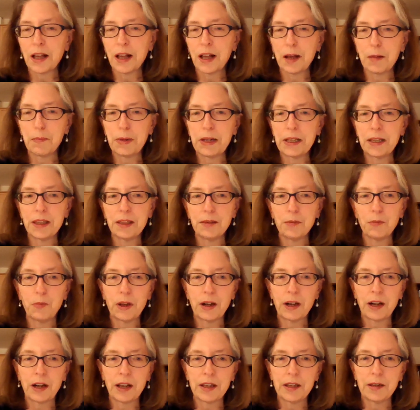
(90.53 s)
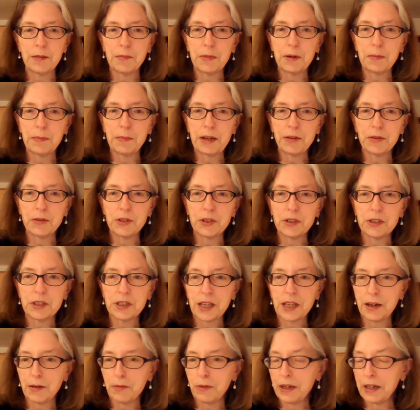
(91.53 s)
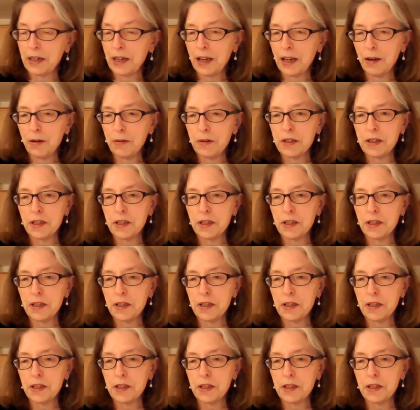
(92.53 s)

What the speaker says: but what I am about to say right now